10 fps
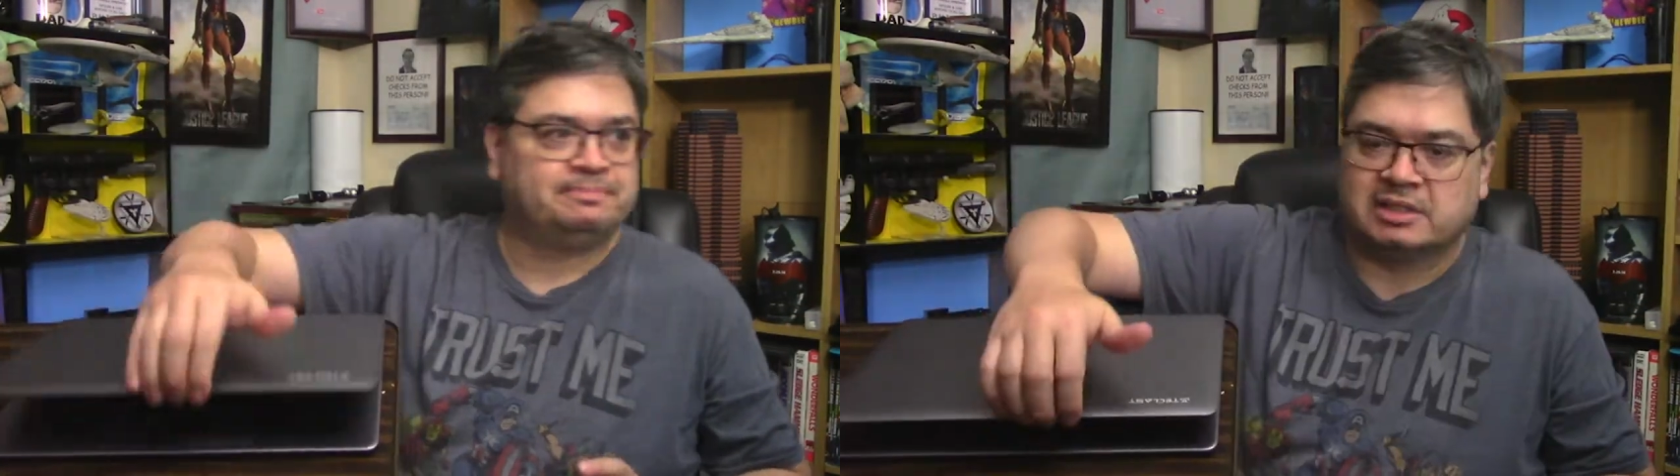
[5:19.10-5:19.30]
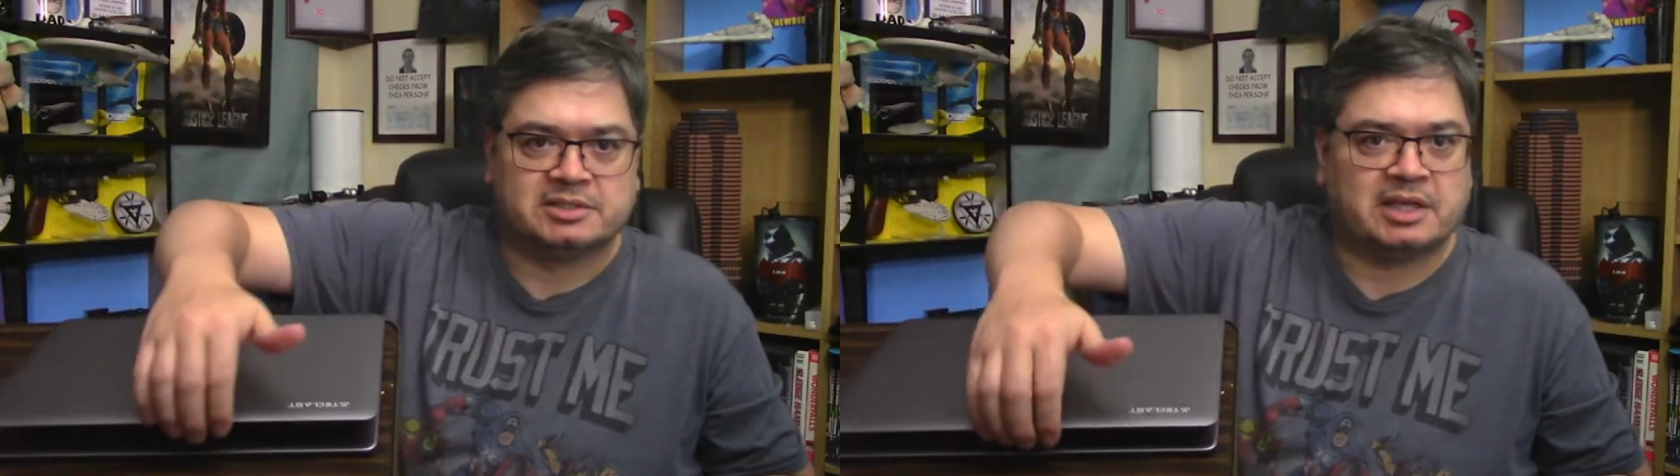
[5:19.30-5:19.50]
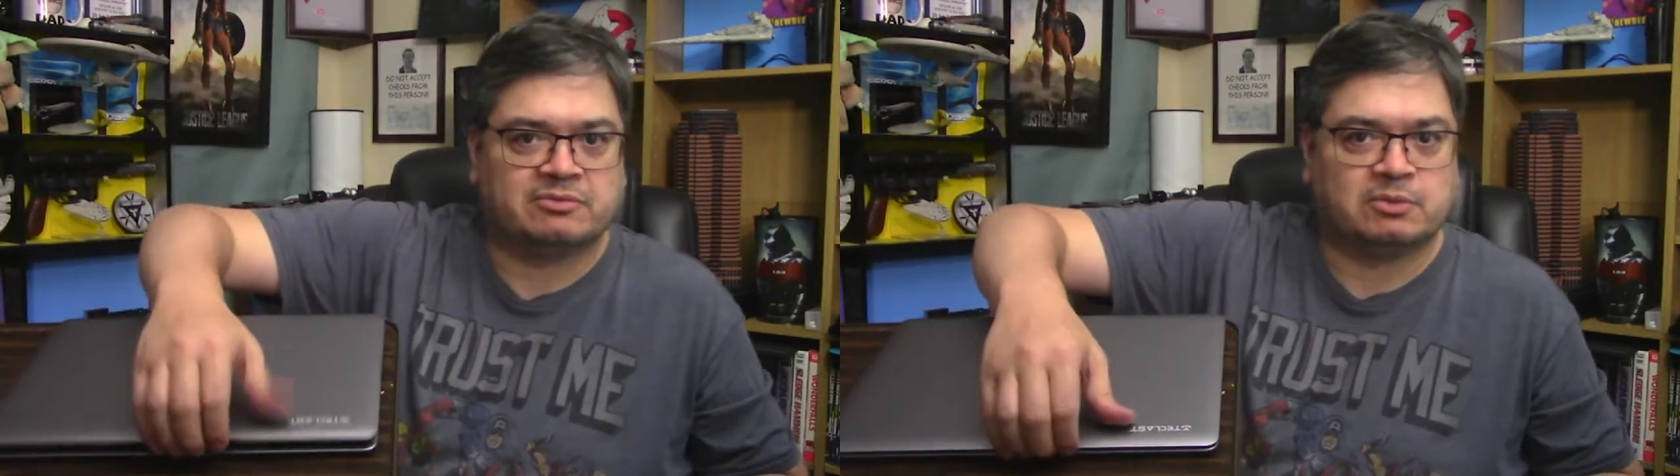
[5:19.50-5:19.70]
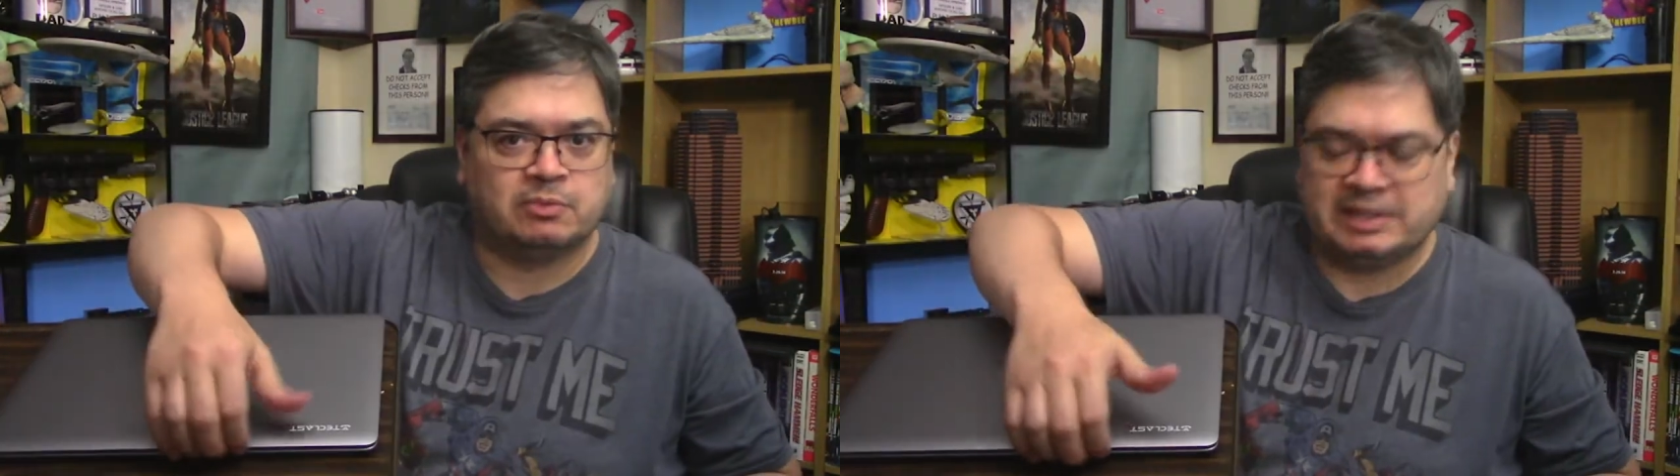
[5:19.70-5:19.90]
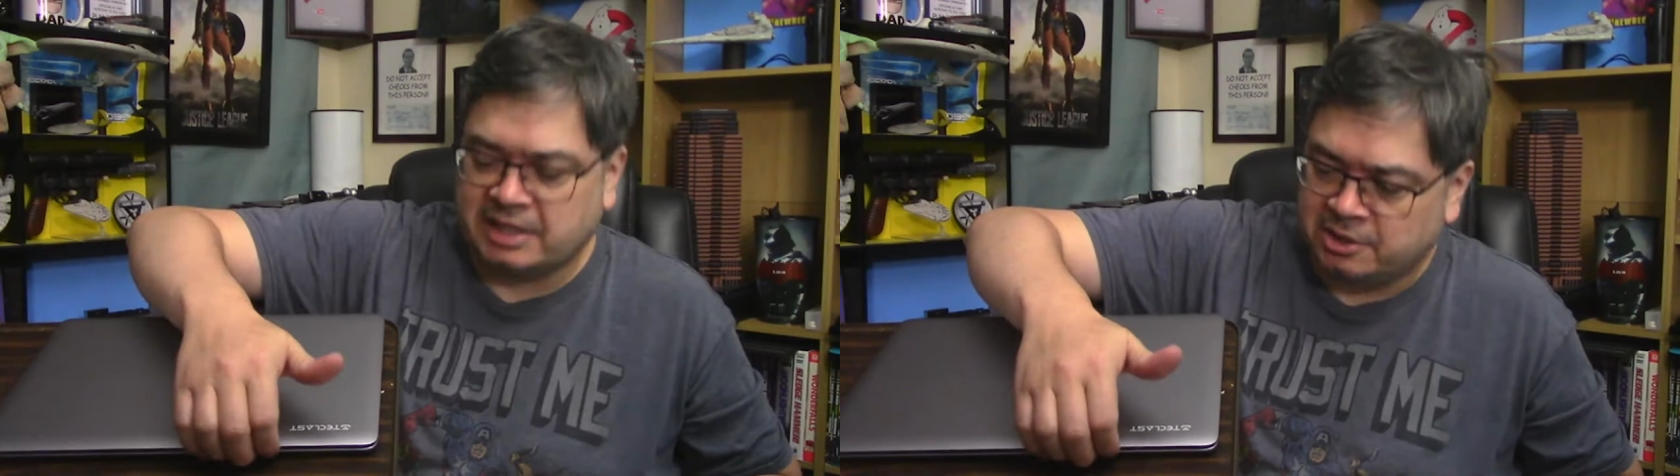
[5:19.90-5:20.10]
because you have to
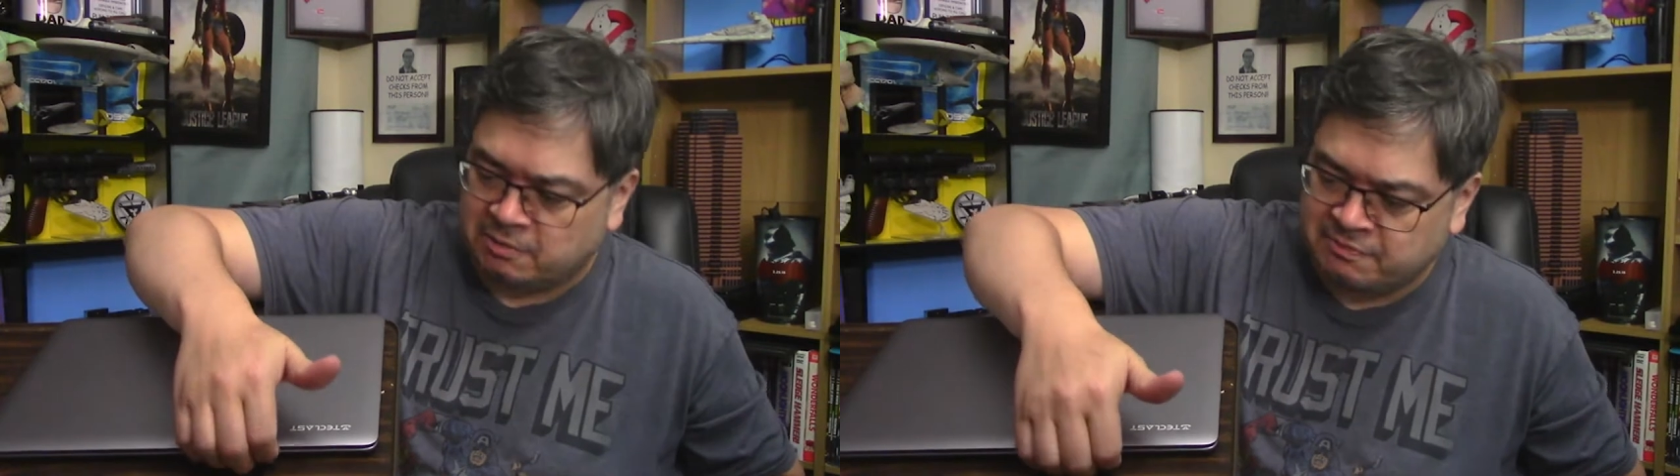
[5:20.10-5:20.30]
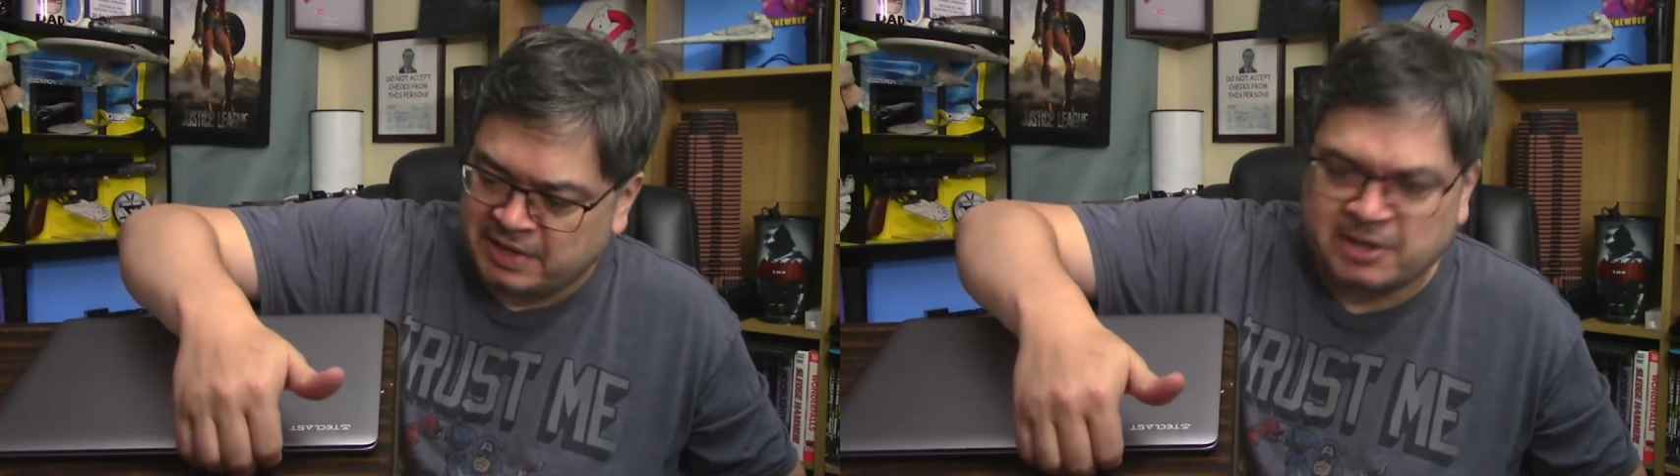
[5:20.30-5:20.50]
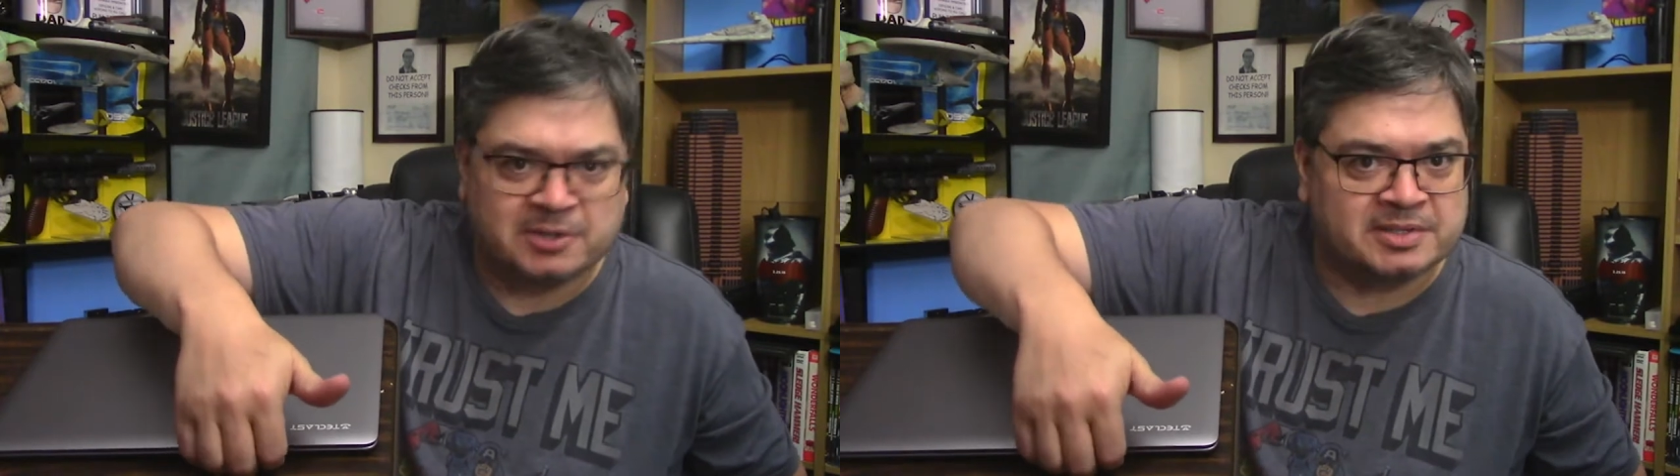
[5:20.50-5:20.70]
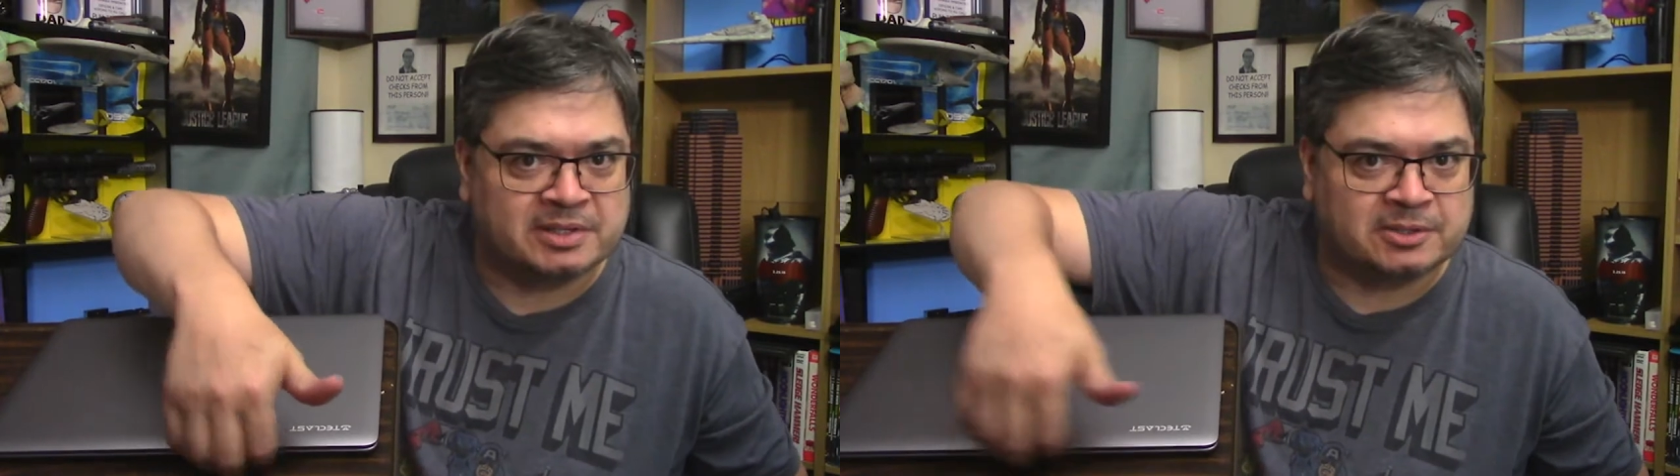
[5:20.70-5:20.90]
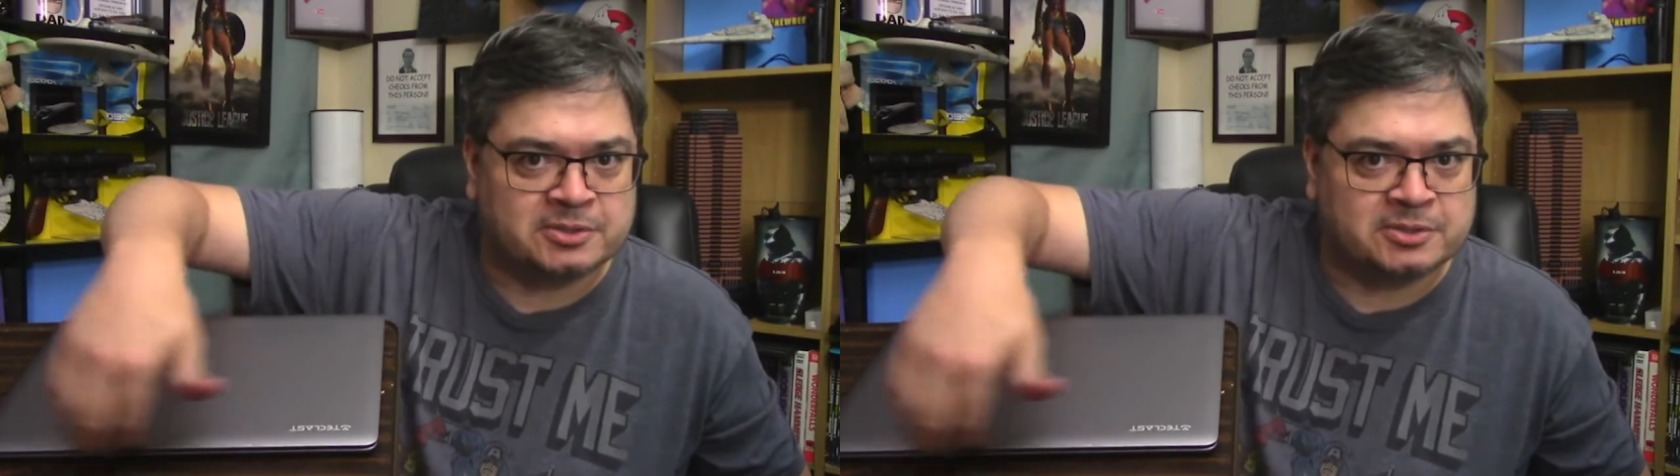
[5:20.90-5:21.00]
really get your fingers in there.